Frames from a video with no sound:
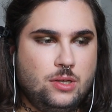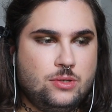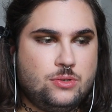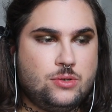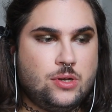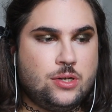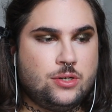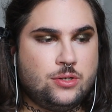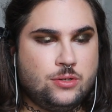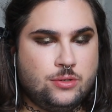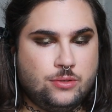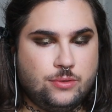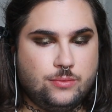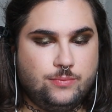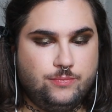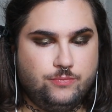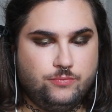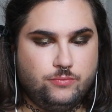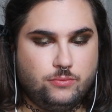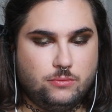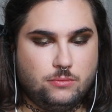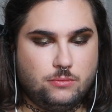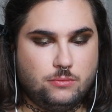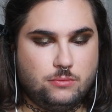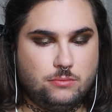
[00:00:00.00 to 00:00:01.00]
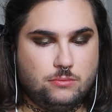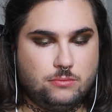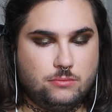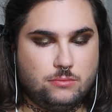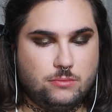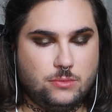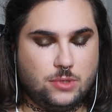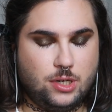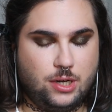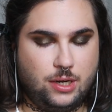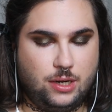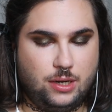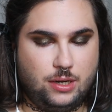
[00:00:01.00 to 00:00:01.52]
So I don't know.
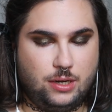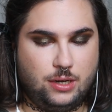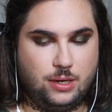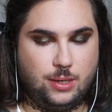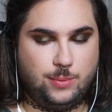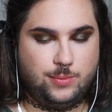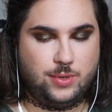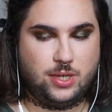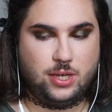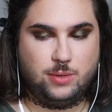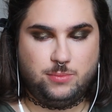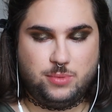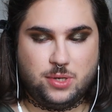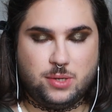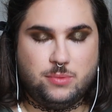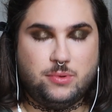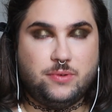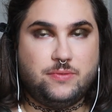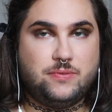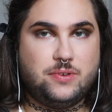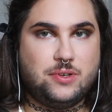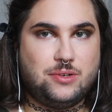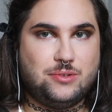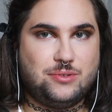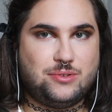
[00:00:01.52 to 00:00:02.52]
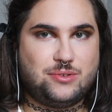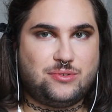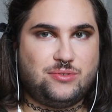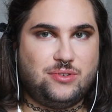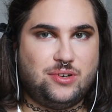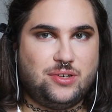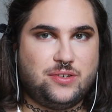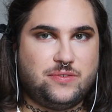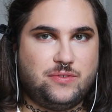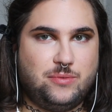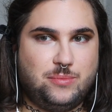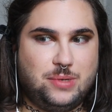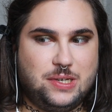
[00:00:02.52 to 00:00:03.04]
I'm keeping my fingers
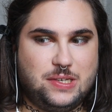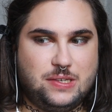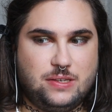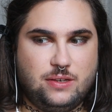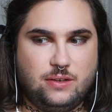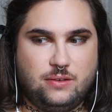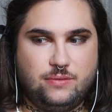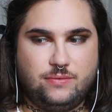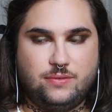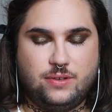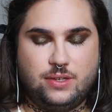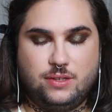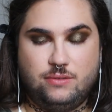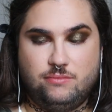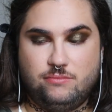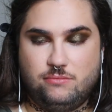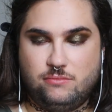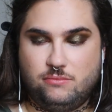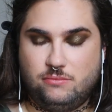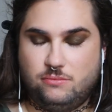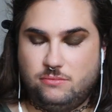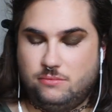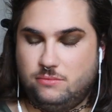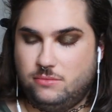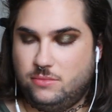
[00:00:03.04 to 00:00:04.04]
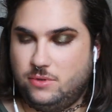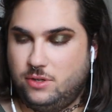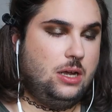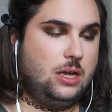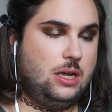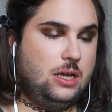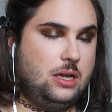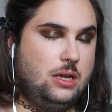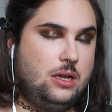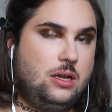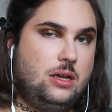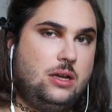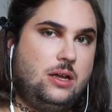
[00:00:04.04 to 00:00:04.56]
crossed for myself. And
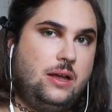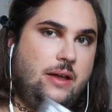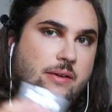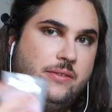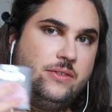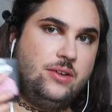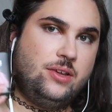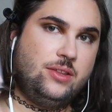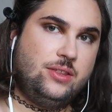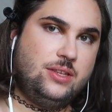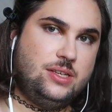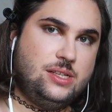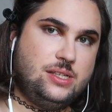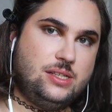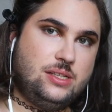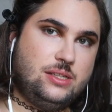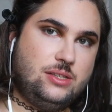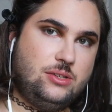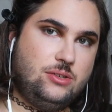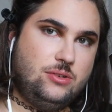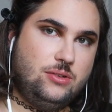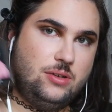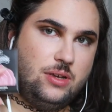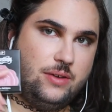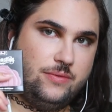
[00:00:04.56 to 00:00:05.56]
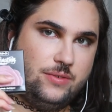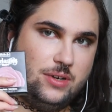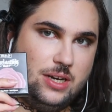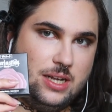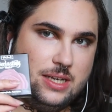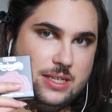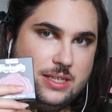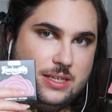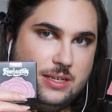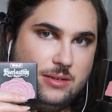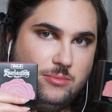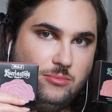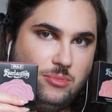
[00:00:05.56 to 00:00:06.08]
I've got these two
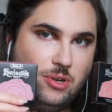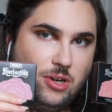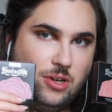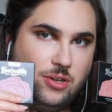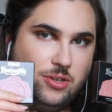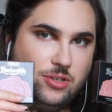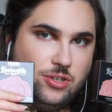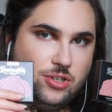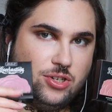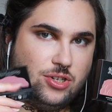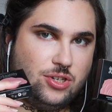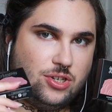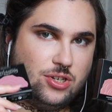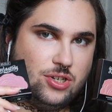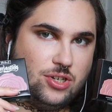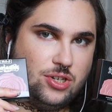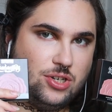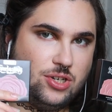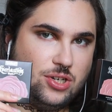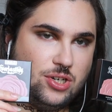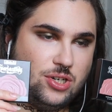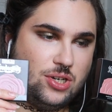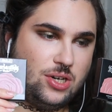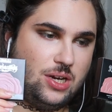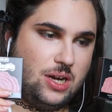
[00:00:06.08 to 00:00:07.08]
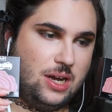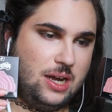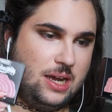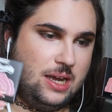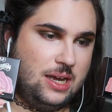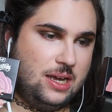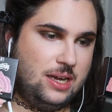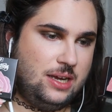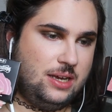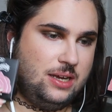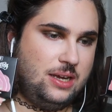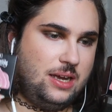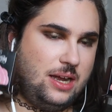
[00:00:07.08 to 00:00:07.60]
Everlasting Blush.
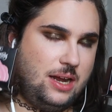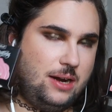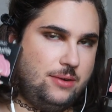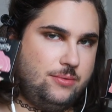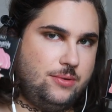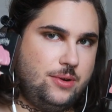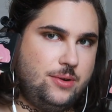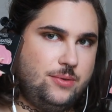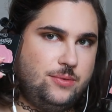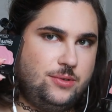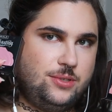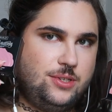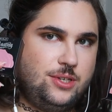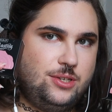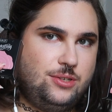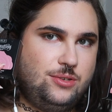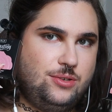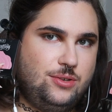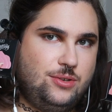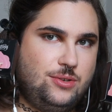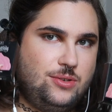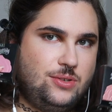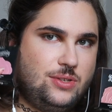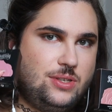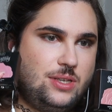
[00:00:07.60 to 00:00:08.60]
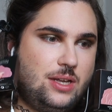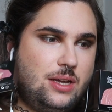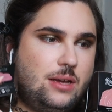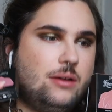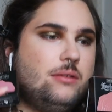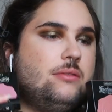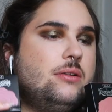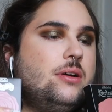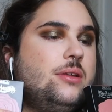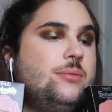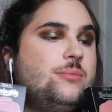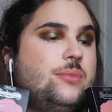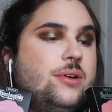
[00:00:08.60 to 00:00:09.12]
I really wanted to use that
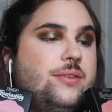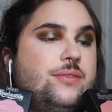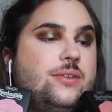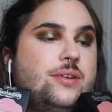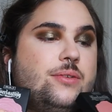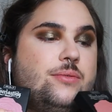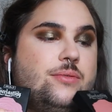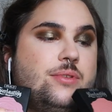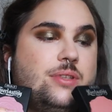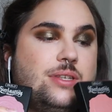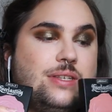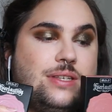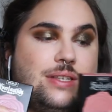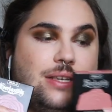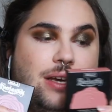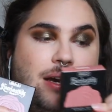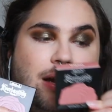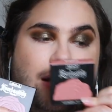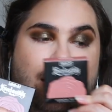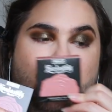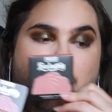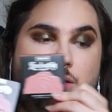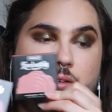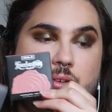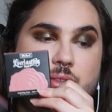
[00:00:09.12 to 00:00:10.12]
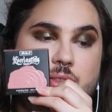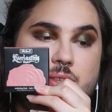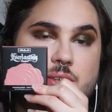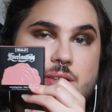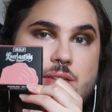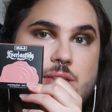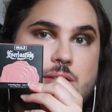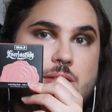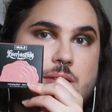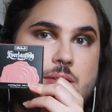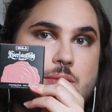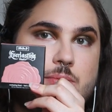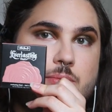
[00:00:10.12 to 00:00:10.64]
one, but I think with this eye look,
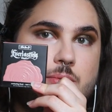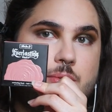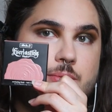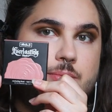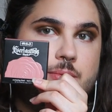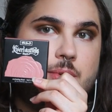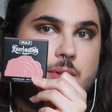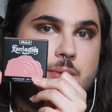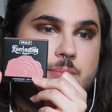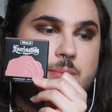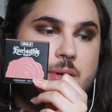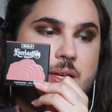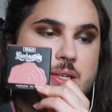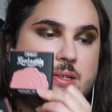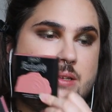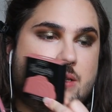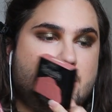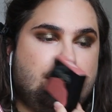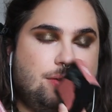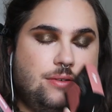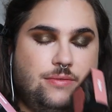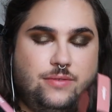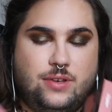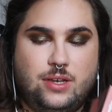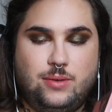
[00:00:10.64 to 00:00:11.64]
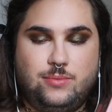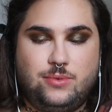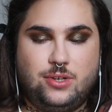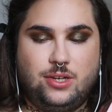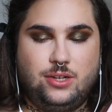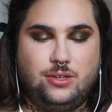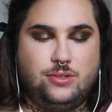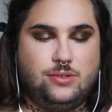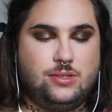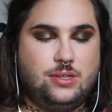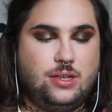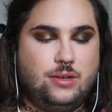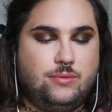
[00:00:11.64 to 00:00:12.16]
this will work better. So I think I'm going
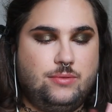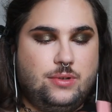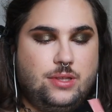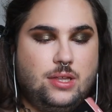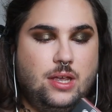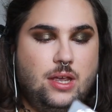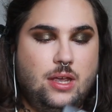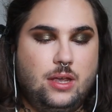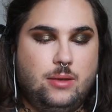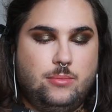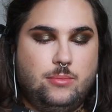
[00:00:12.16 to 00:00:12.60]
to use that one.